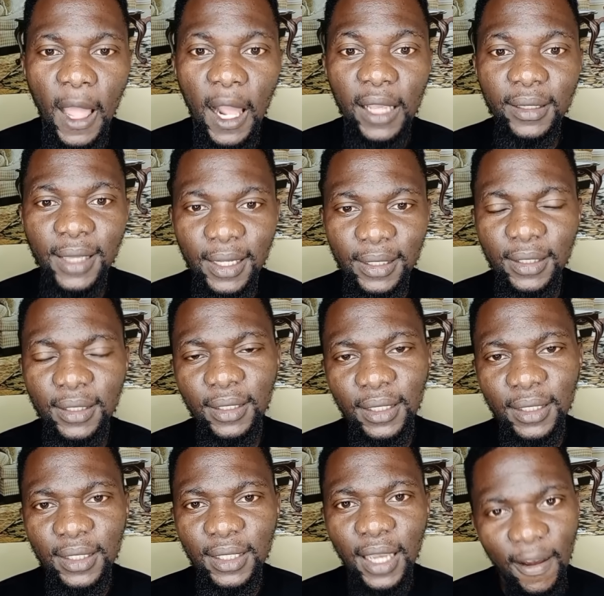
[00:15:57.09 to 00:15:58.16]
and yet
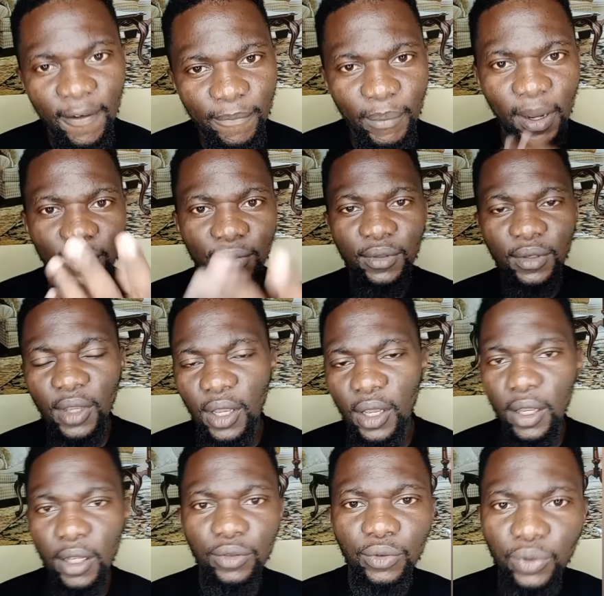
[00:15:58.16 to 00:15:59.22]
they still have mouths
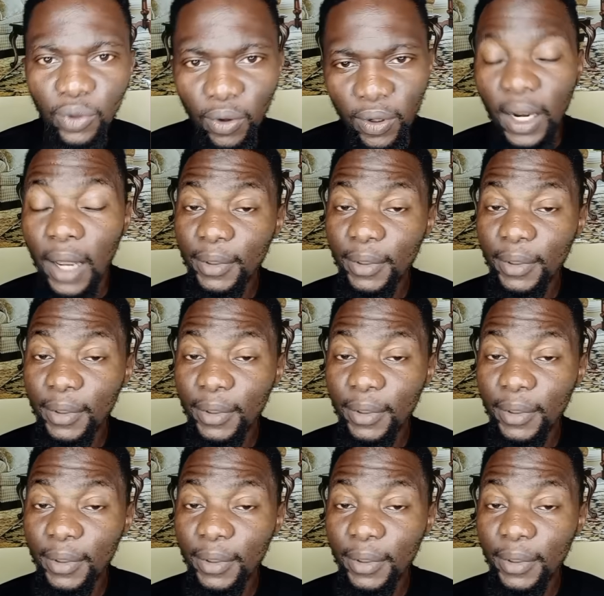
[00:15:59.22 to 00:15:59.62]
to talk.